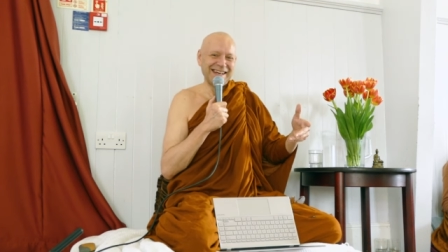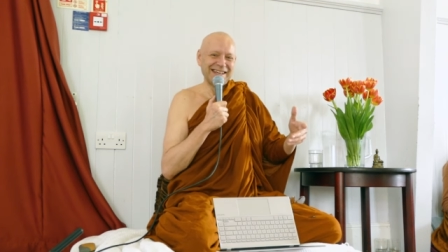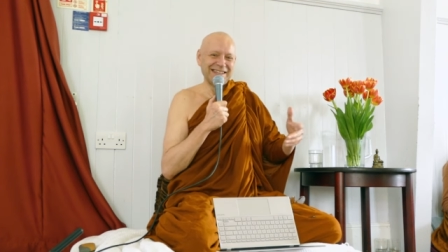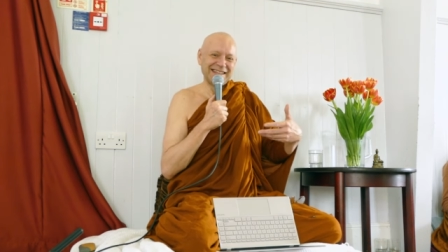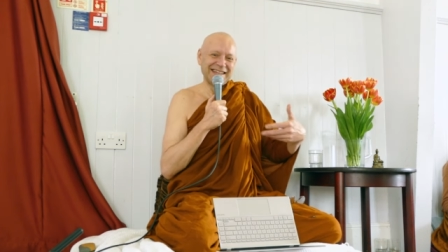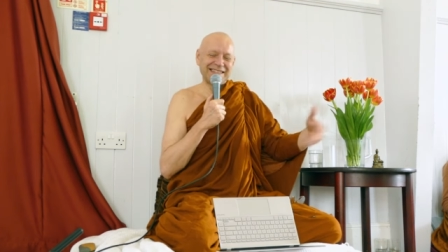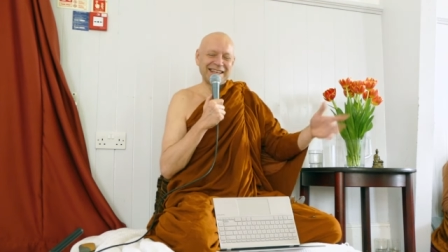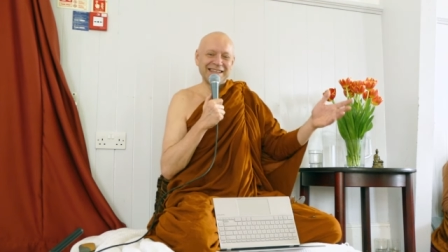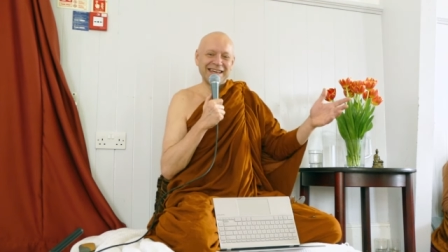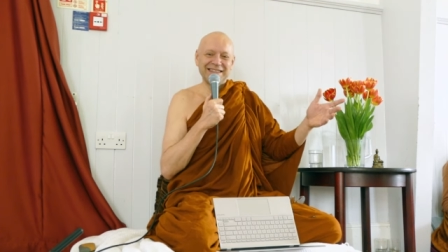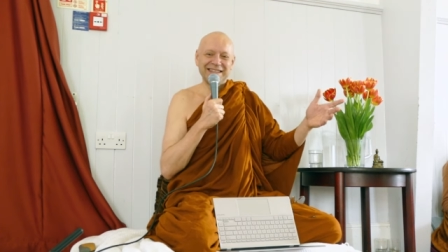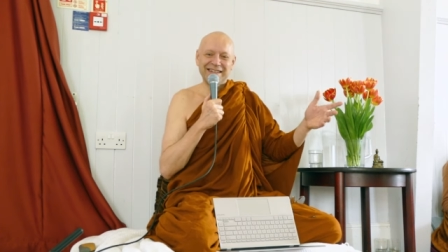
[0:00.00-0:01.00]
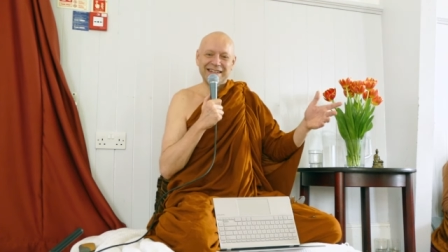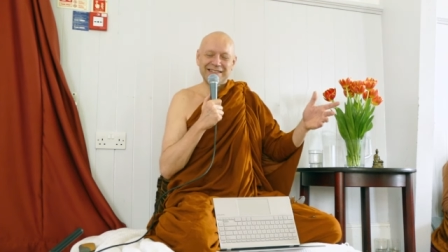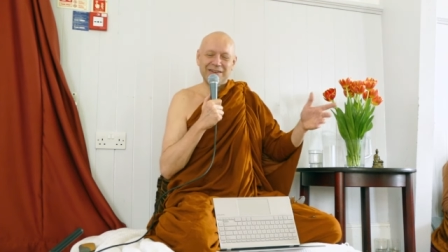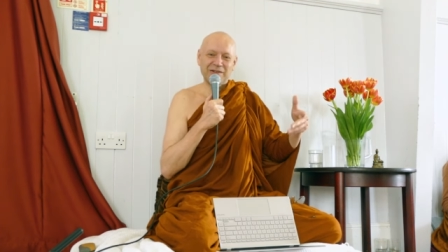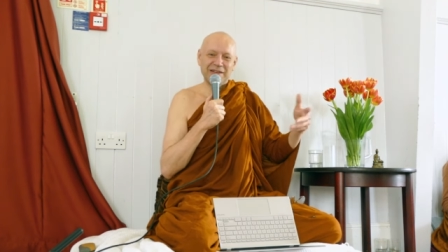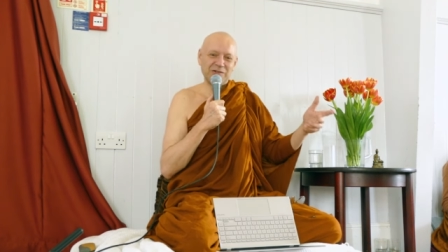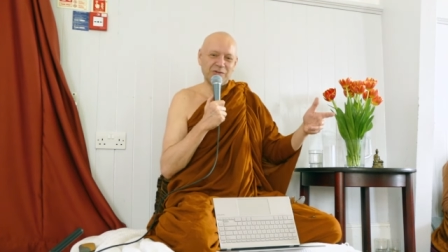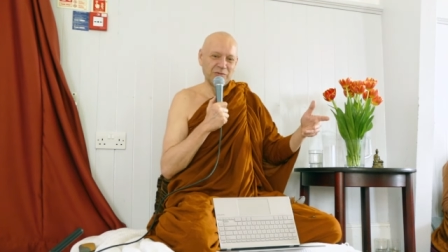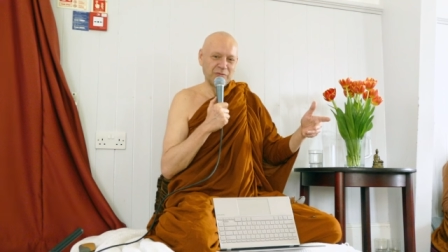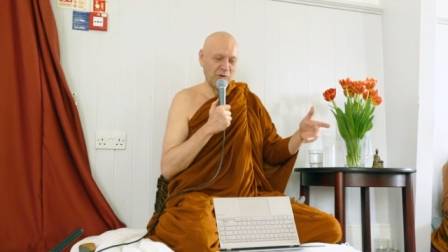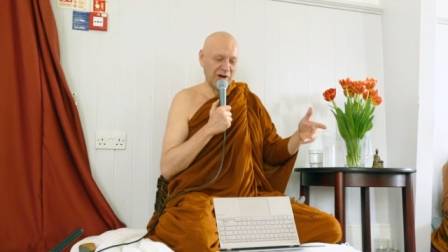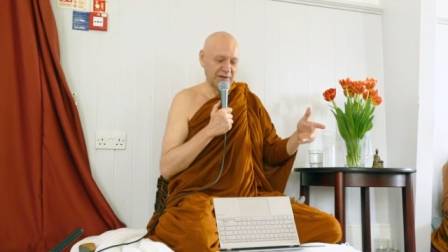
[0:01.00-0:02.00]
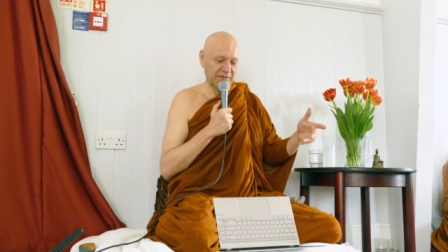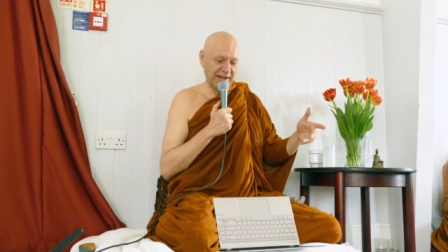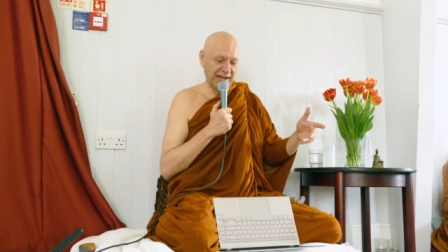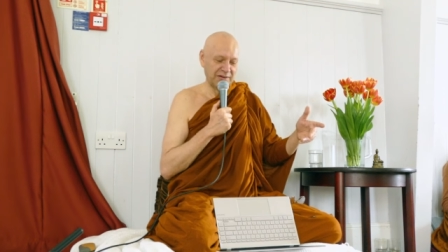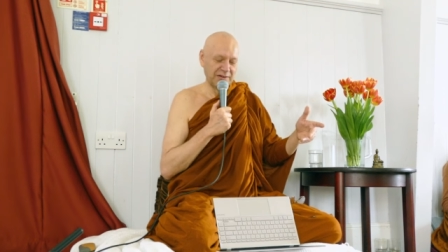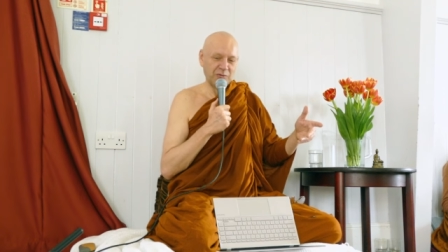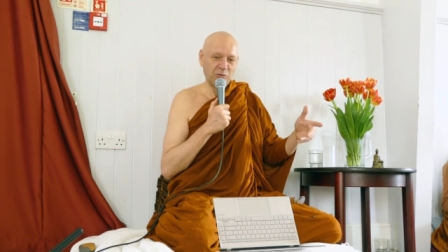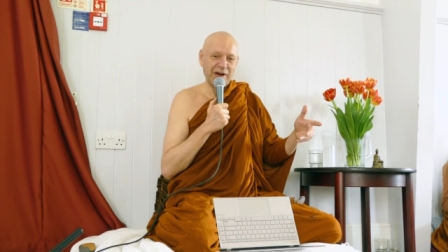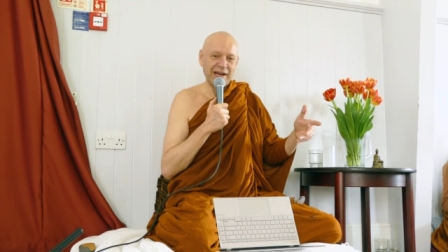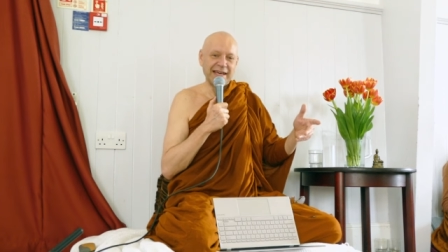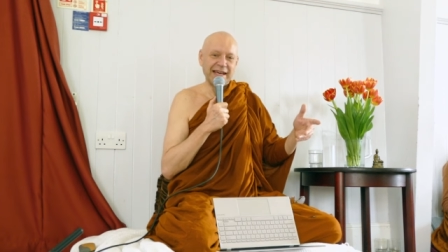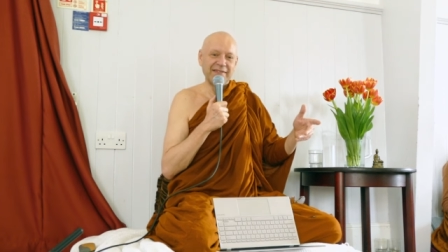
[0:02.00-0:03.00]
So uh, that, that, getting that, that got his wife out of the way.